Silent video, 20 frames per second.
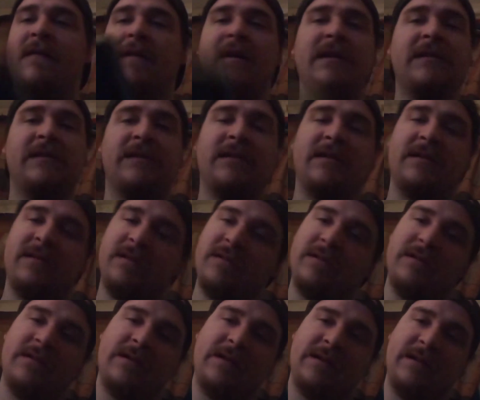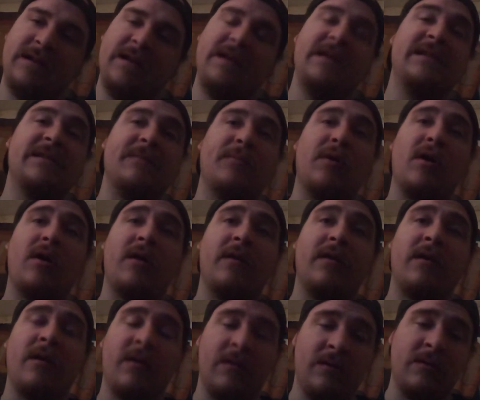this at an
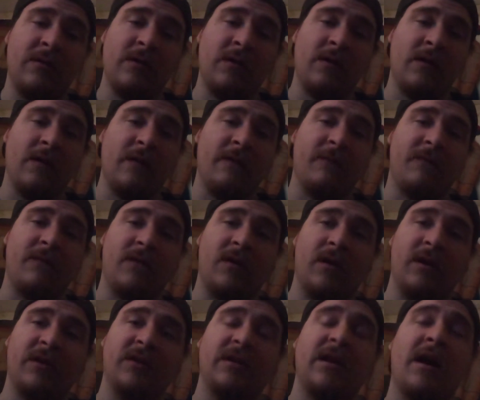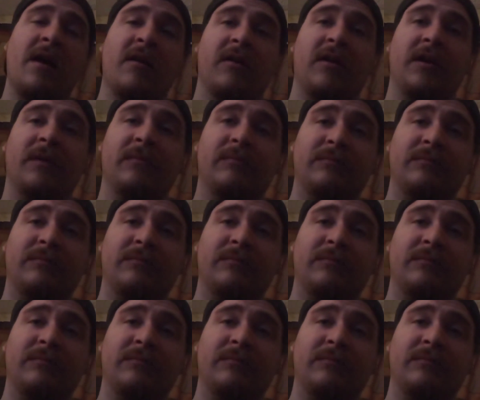Easy-Pon for $1.